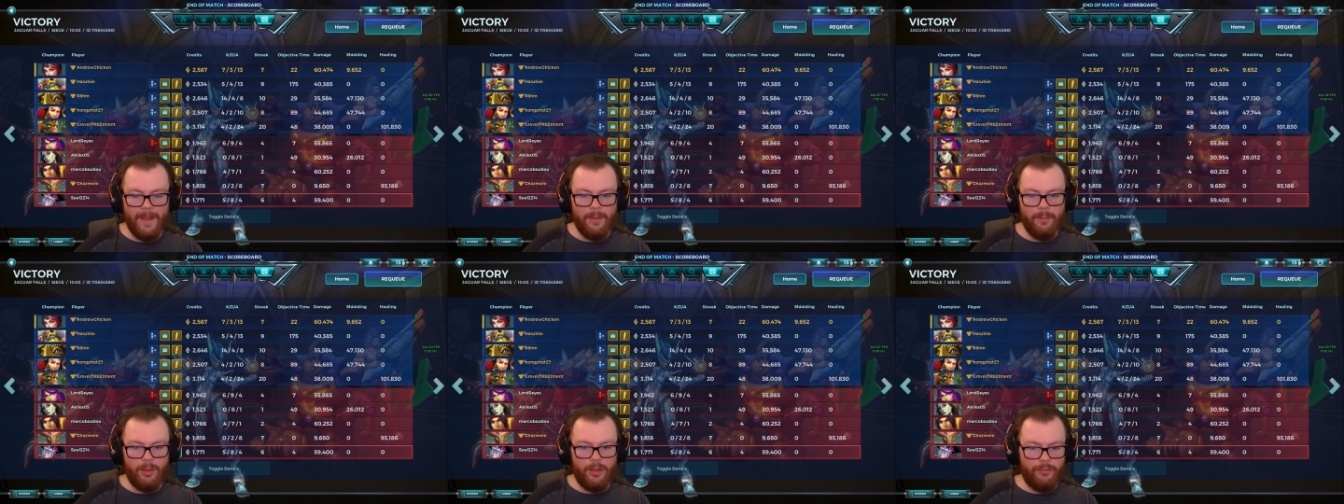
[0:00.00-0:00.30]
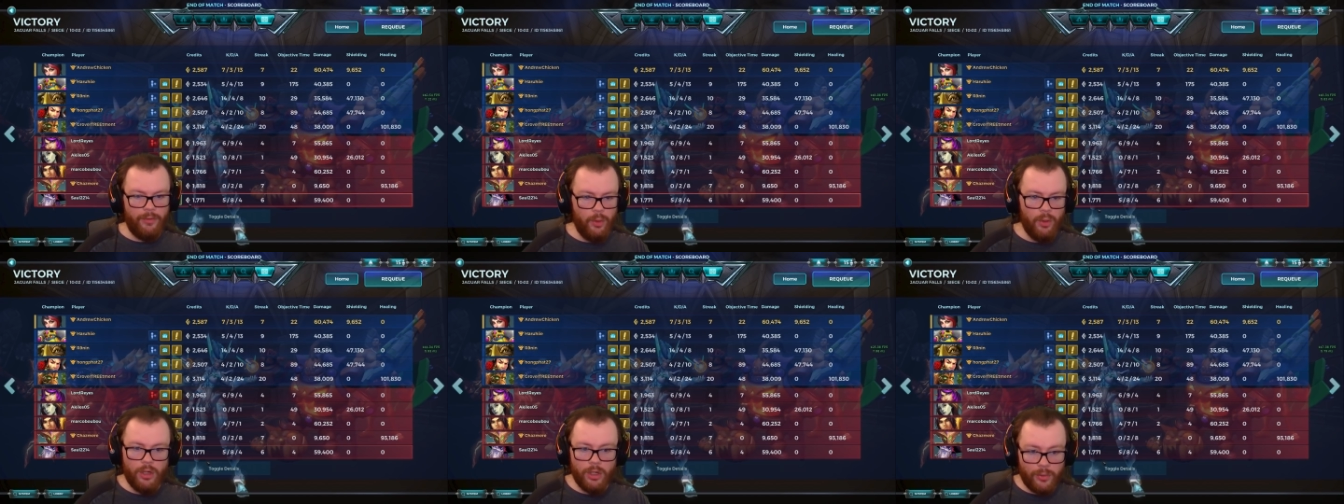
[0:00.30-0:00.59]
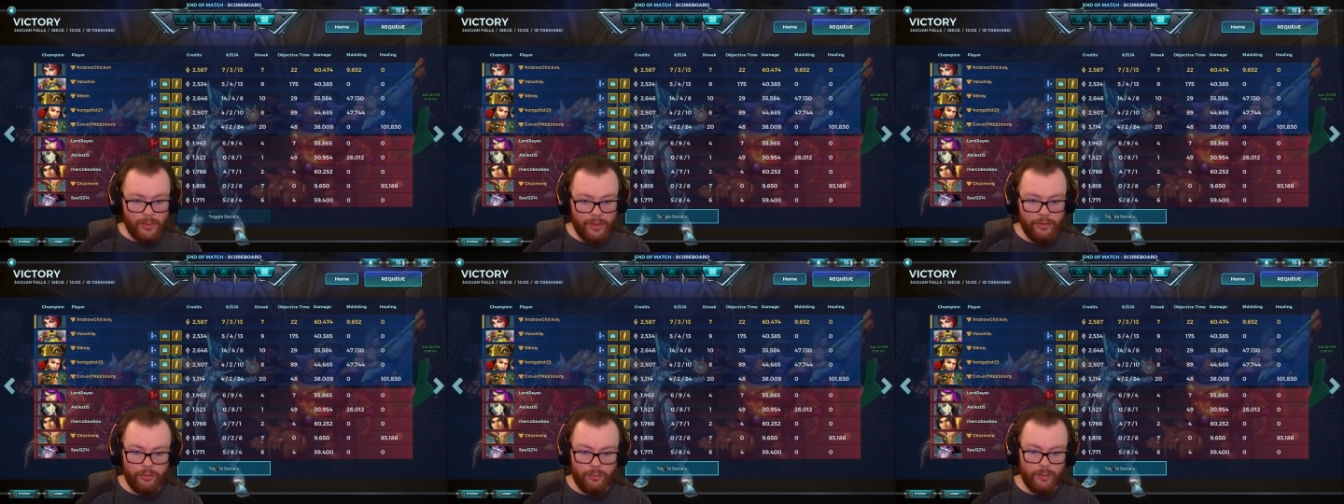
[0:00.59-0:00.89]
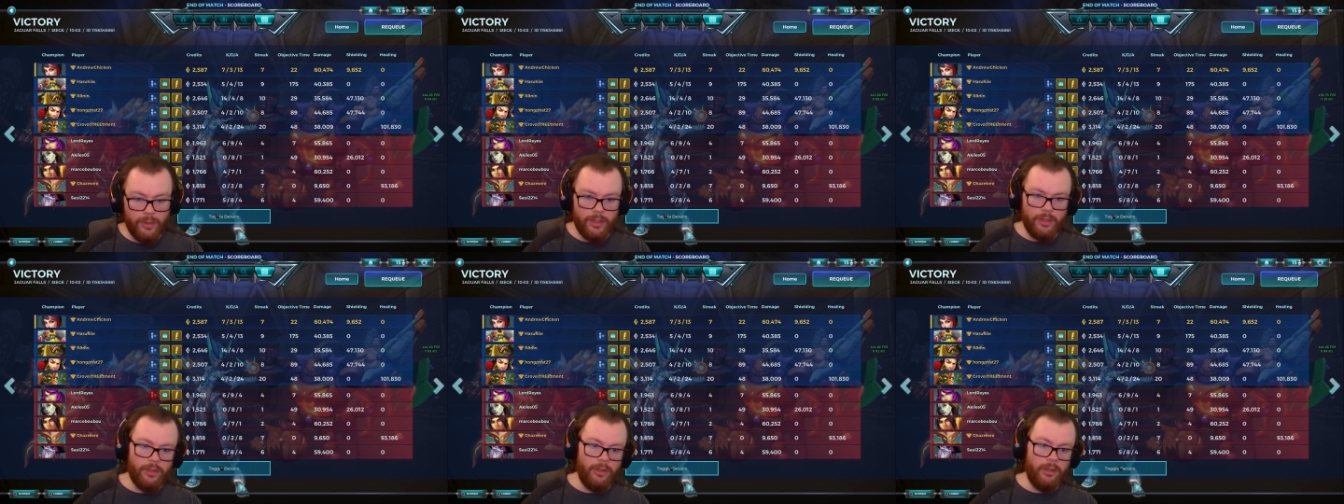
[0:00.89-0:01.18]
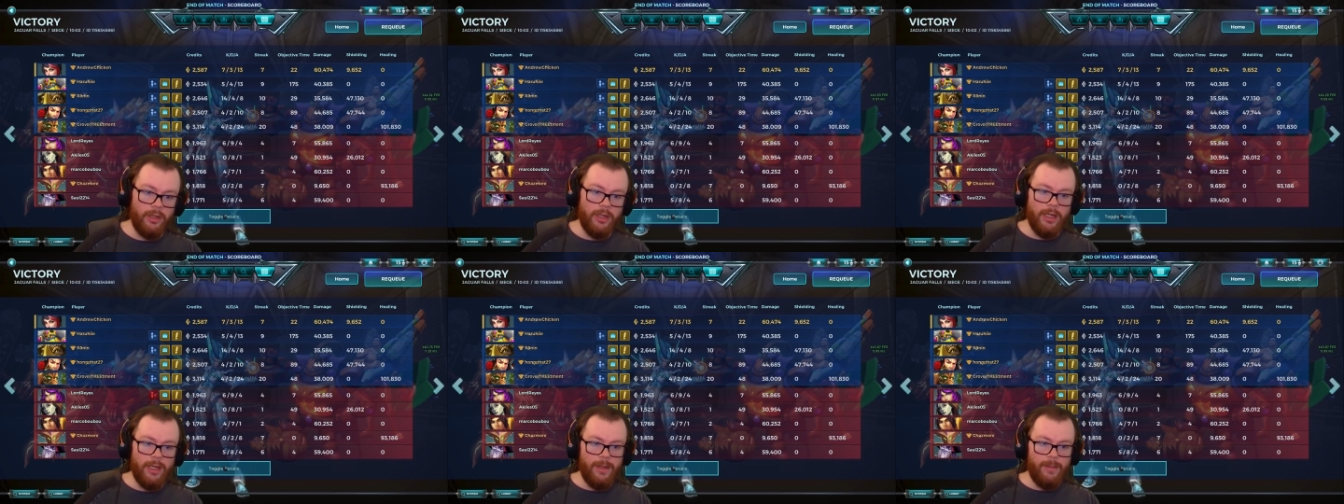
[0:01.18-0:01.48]
but if you are going to run
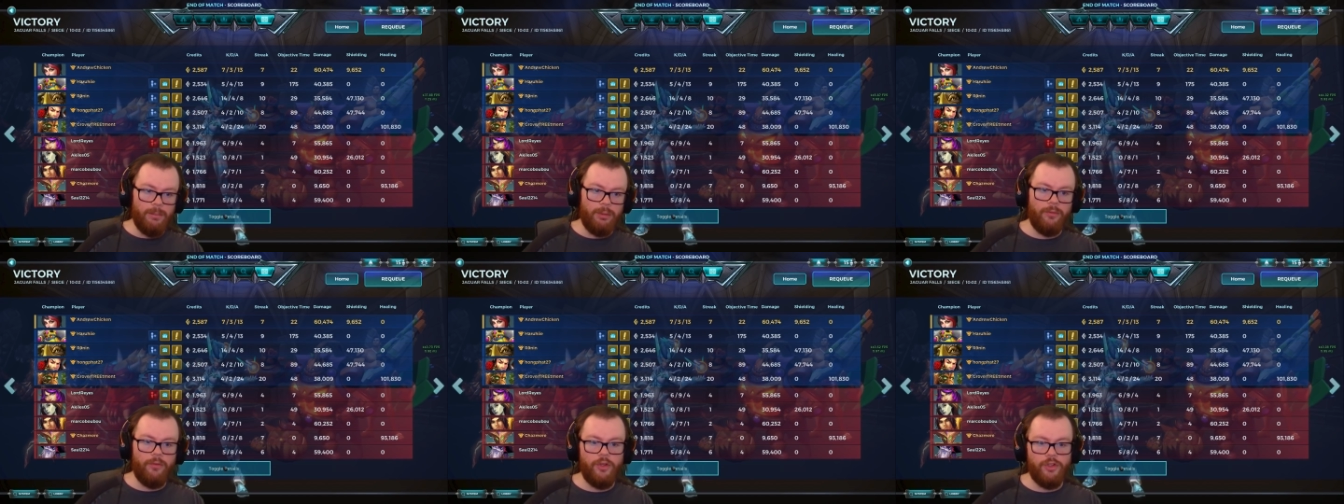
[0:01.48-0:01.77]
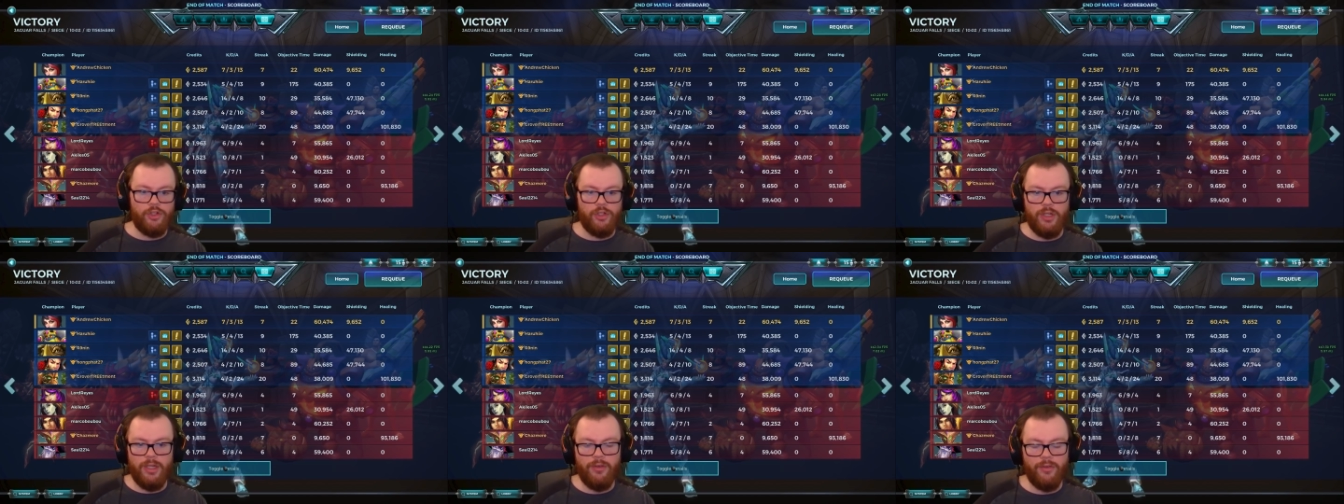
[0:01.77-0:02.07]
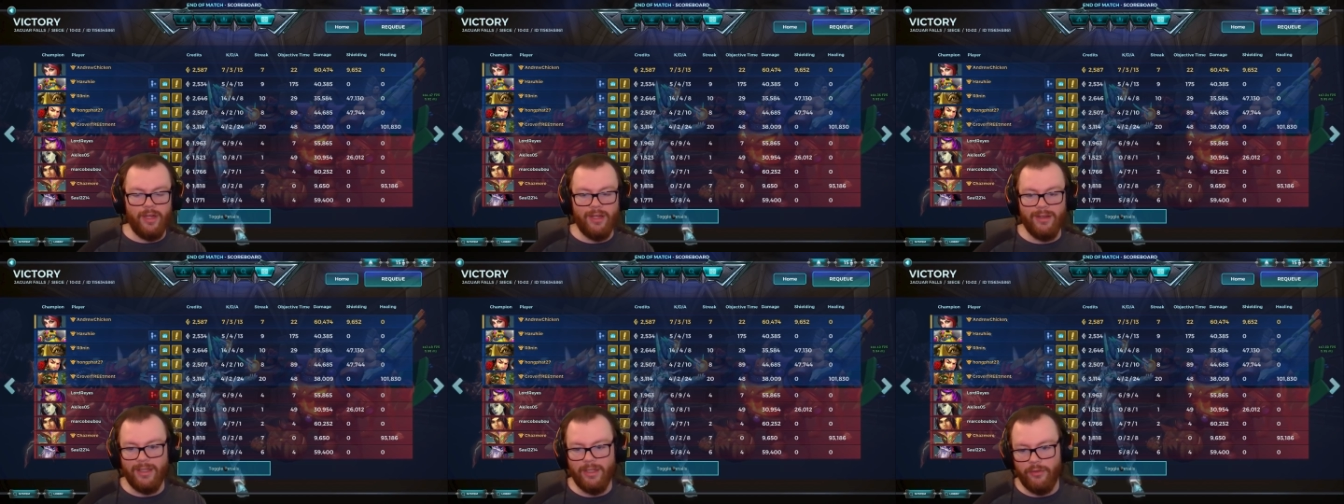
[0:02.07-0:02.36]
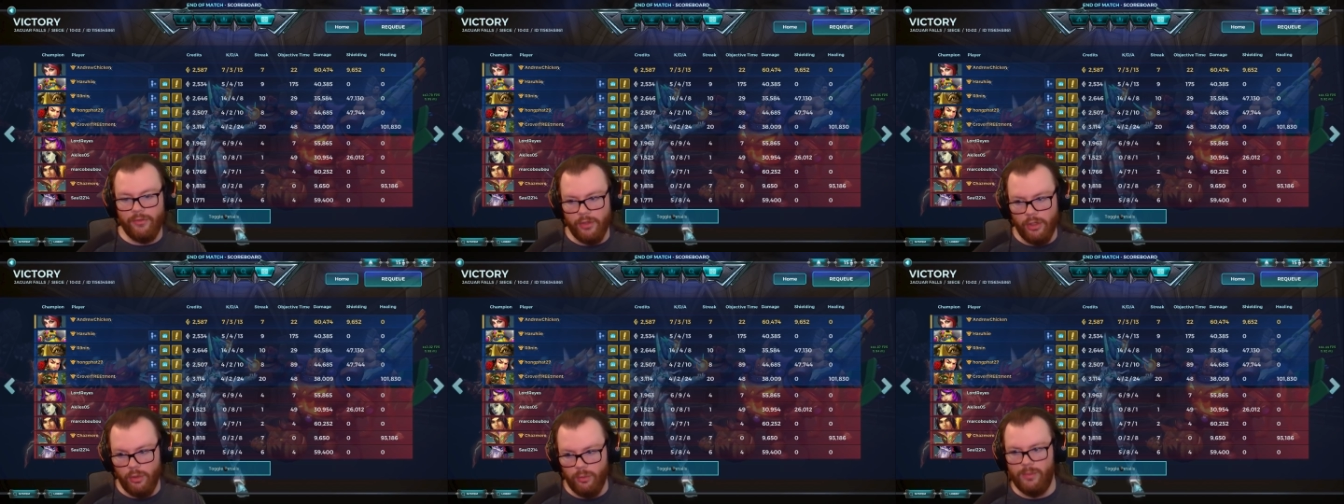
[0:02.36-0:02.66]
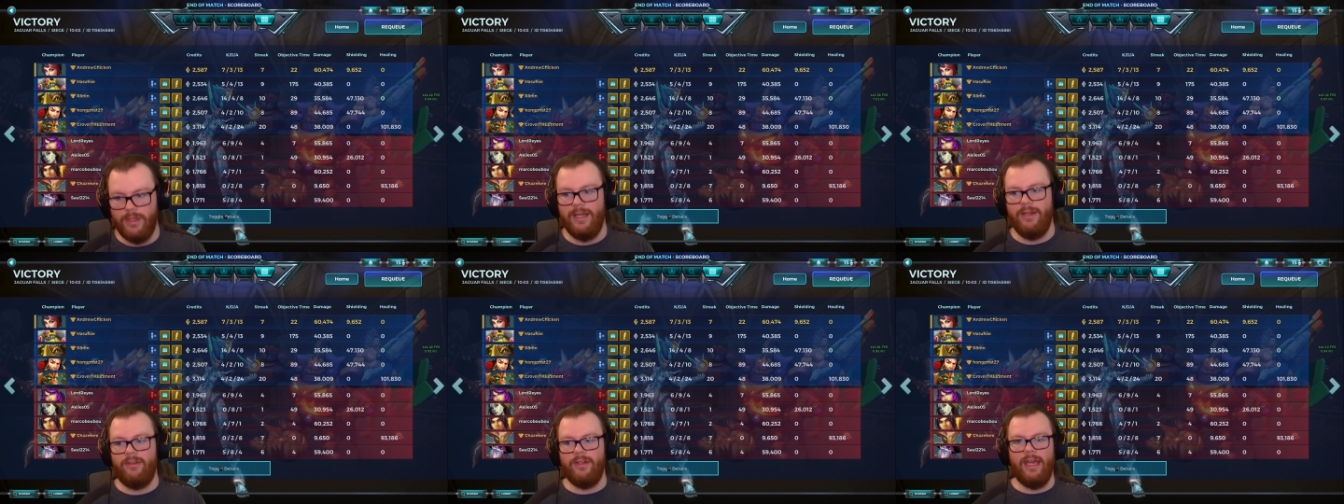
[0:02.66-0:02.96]
her, Provision is at least
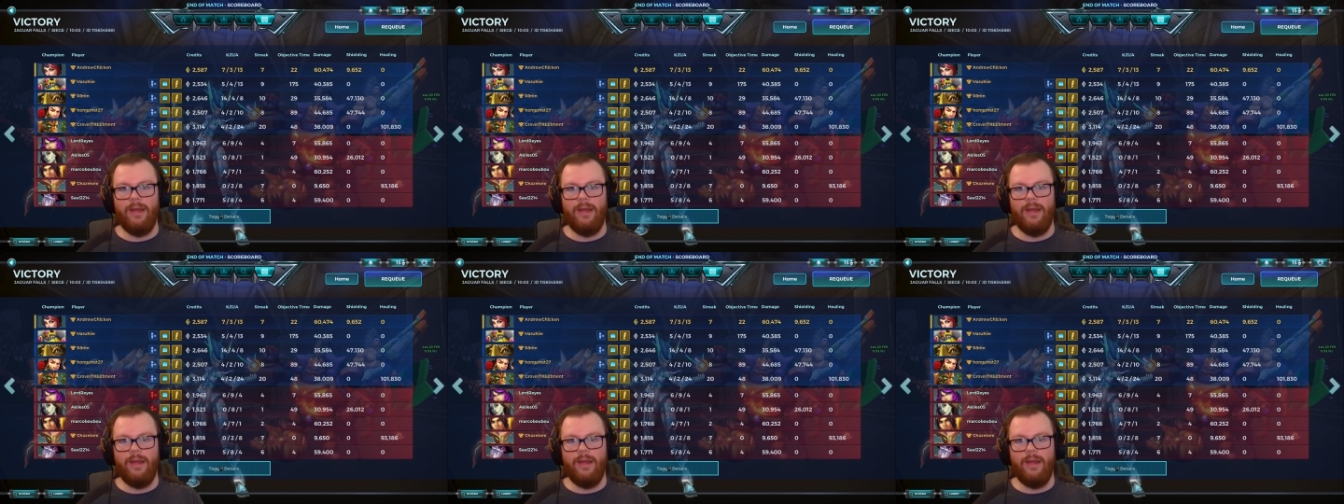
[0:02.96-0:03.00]
alright.